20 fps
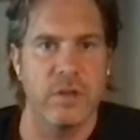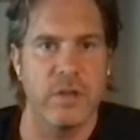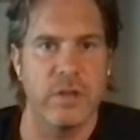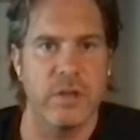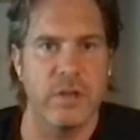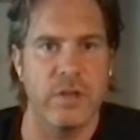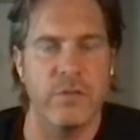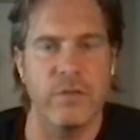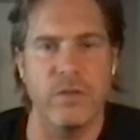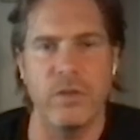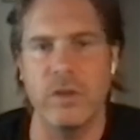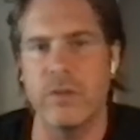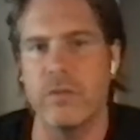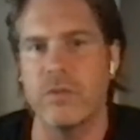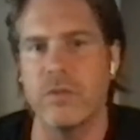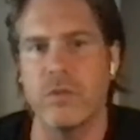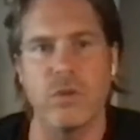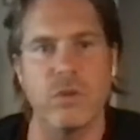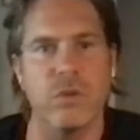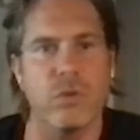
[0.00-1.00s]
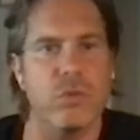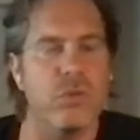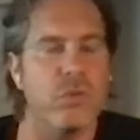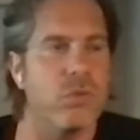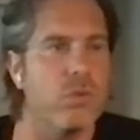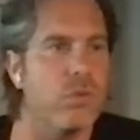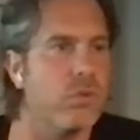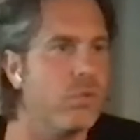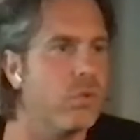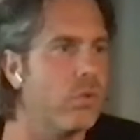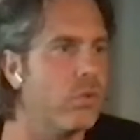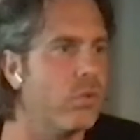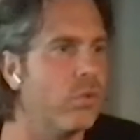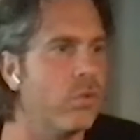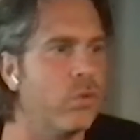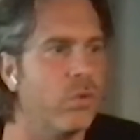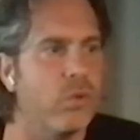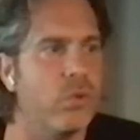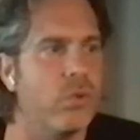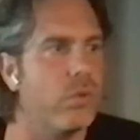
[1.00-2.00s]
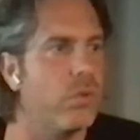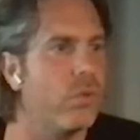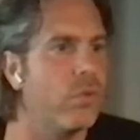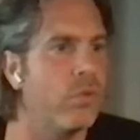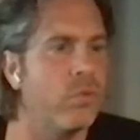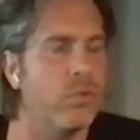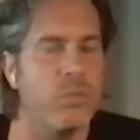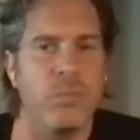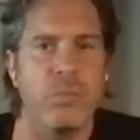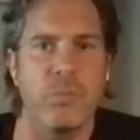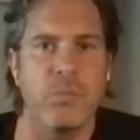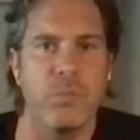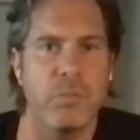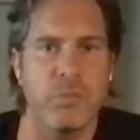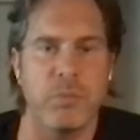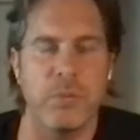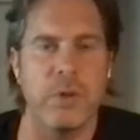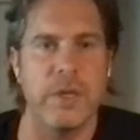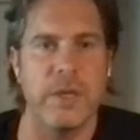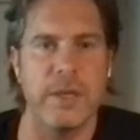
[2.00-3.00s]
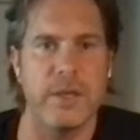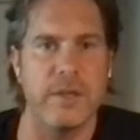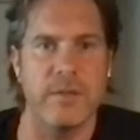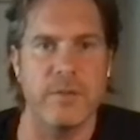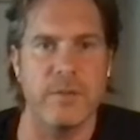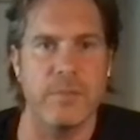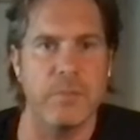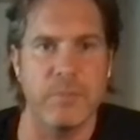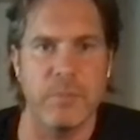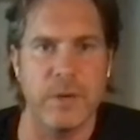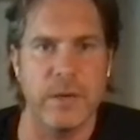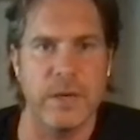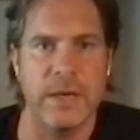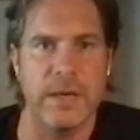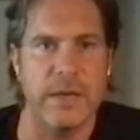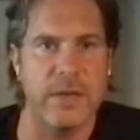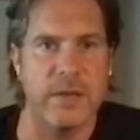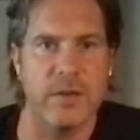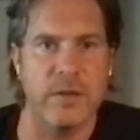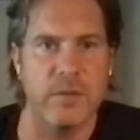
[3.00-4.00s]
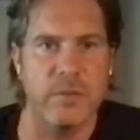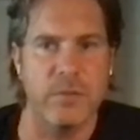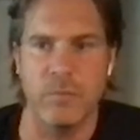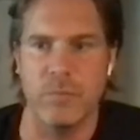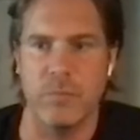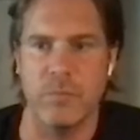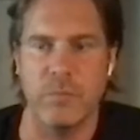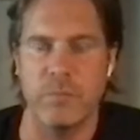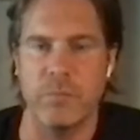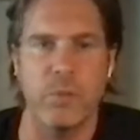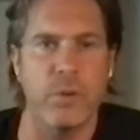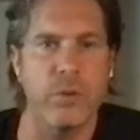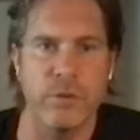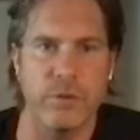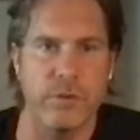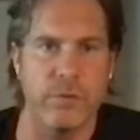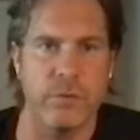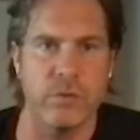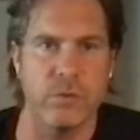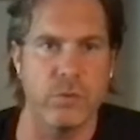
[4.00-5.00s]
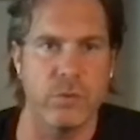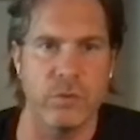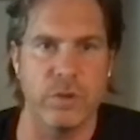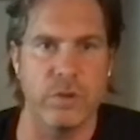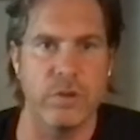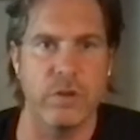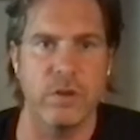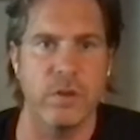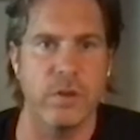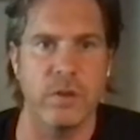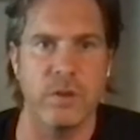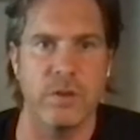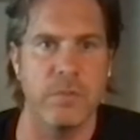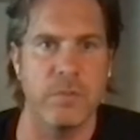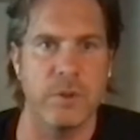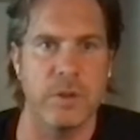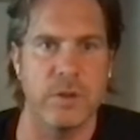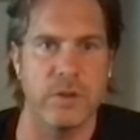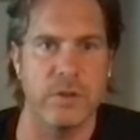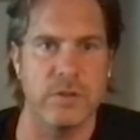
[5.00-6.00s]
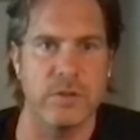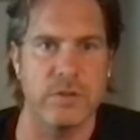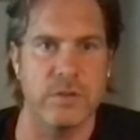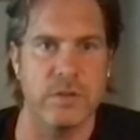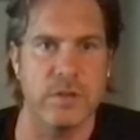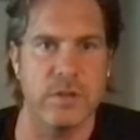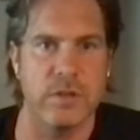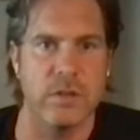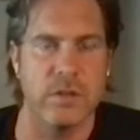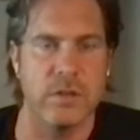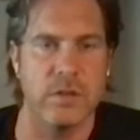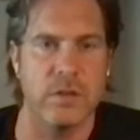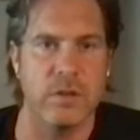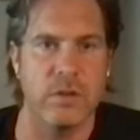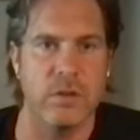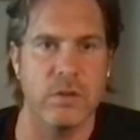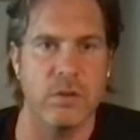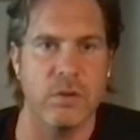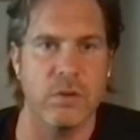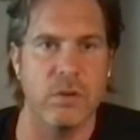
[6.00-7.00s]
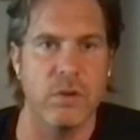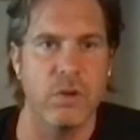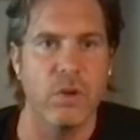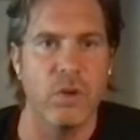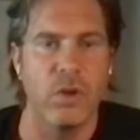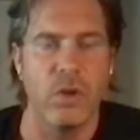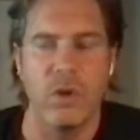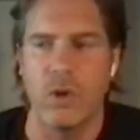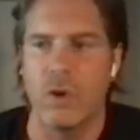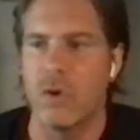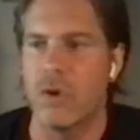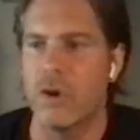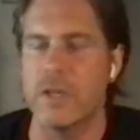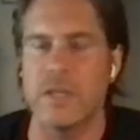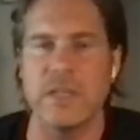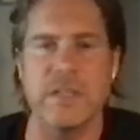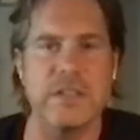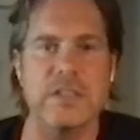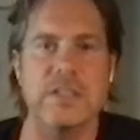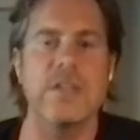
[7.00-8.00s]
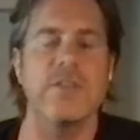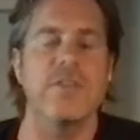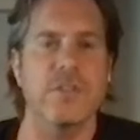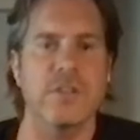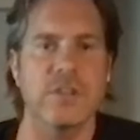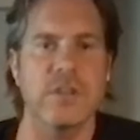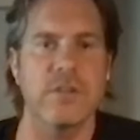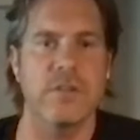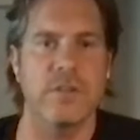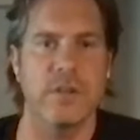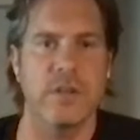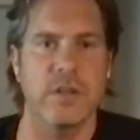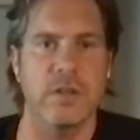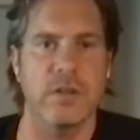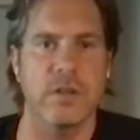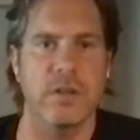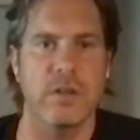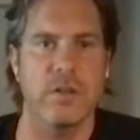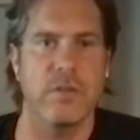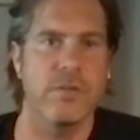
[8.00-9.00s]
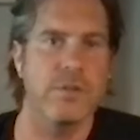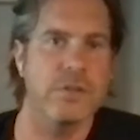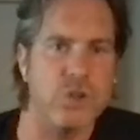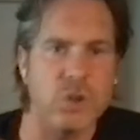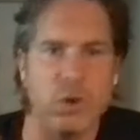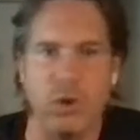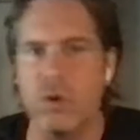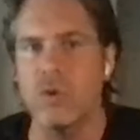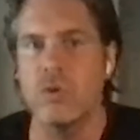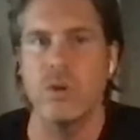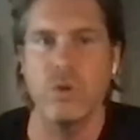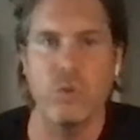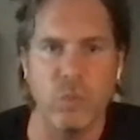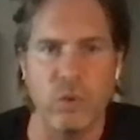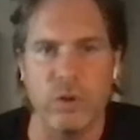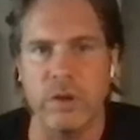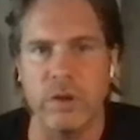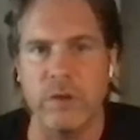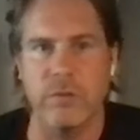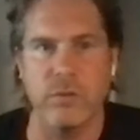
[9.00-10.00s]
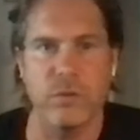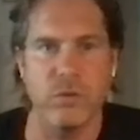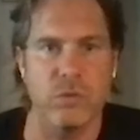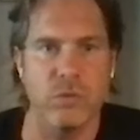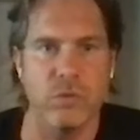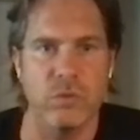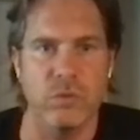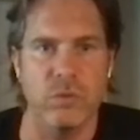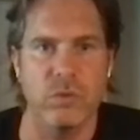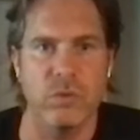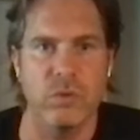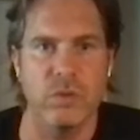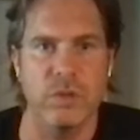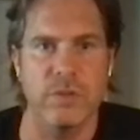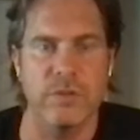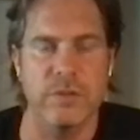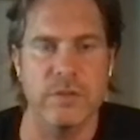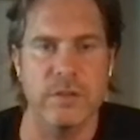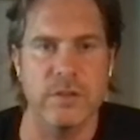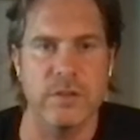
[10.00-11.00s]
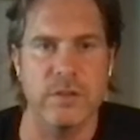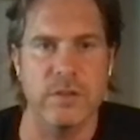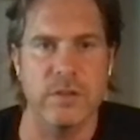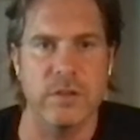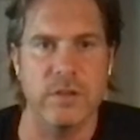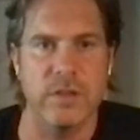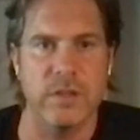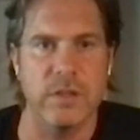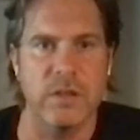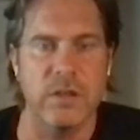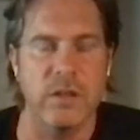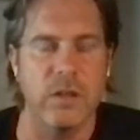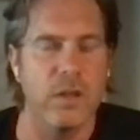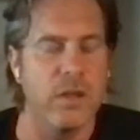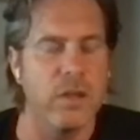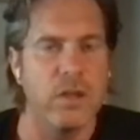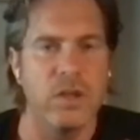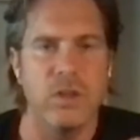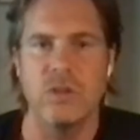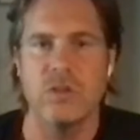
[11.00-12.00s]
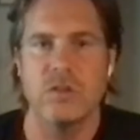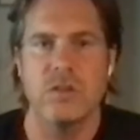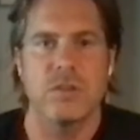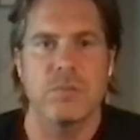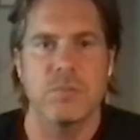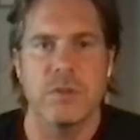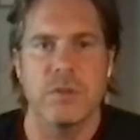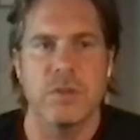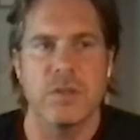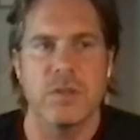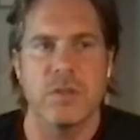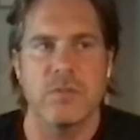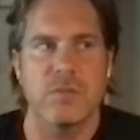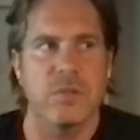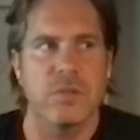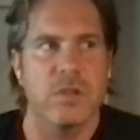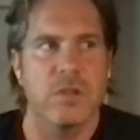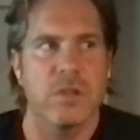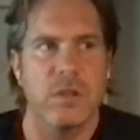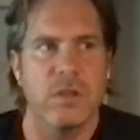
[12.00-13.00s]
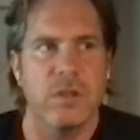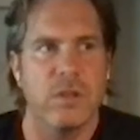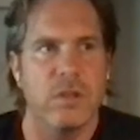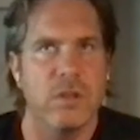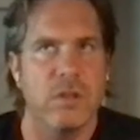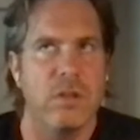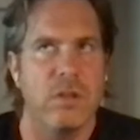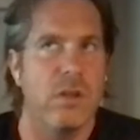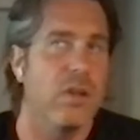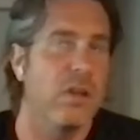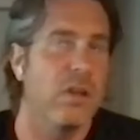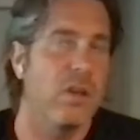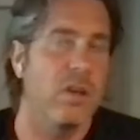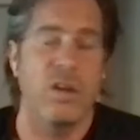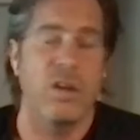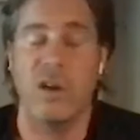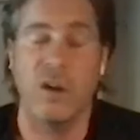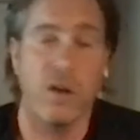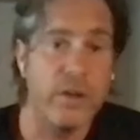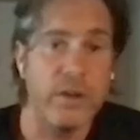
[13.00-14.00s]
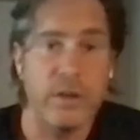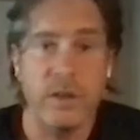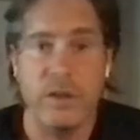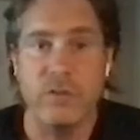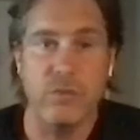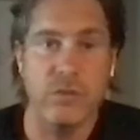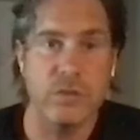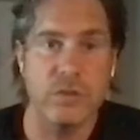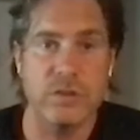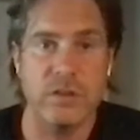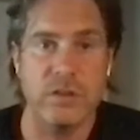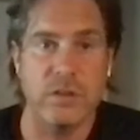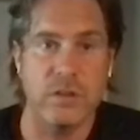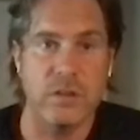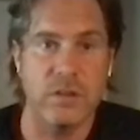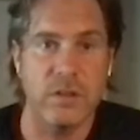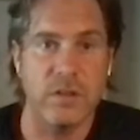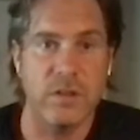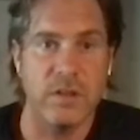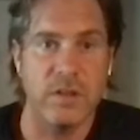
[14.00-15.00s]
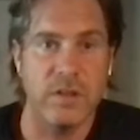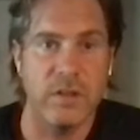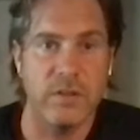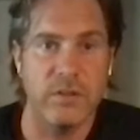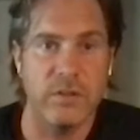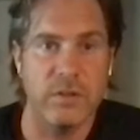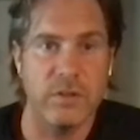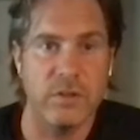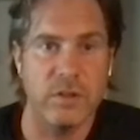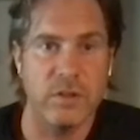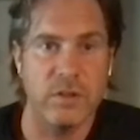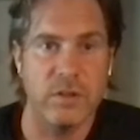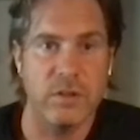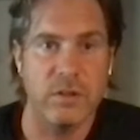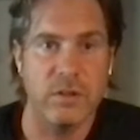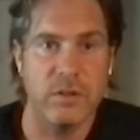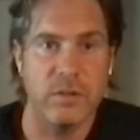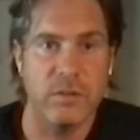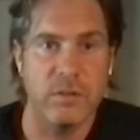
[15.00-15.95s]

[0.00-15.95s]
right? If you don't play the part, both of you in a marriage, then or at least give something. If it's only one of you who gives something, then you just become suddenly uninterested in everything.